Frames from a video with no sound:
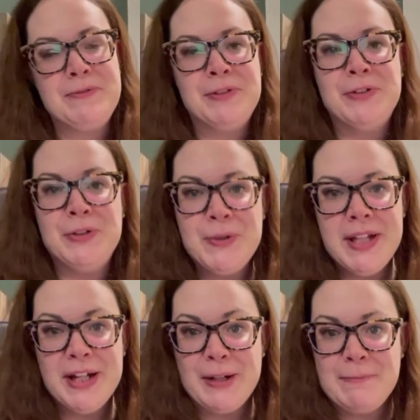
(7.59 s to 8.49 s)
If you're new
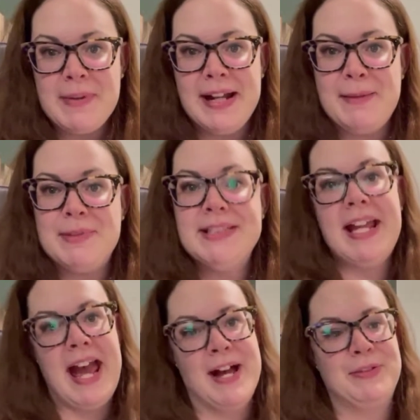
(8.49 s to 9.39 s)
here, my name is
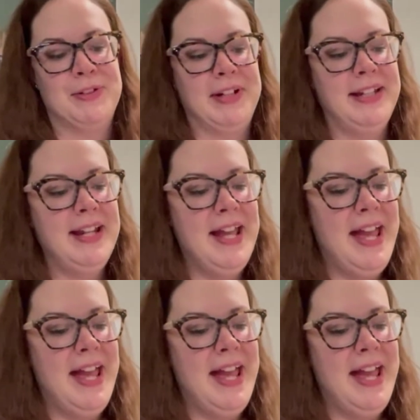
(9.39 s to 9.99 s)
Catherine,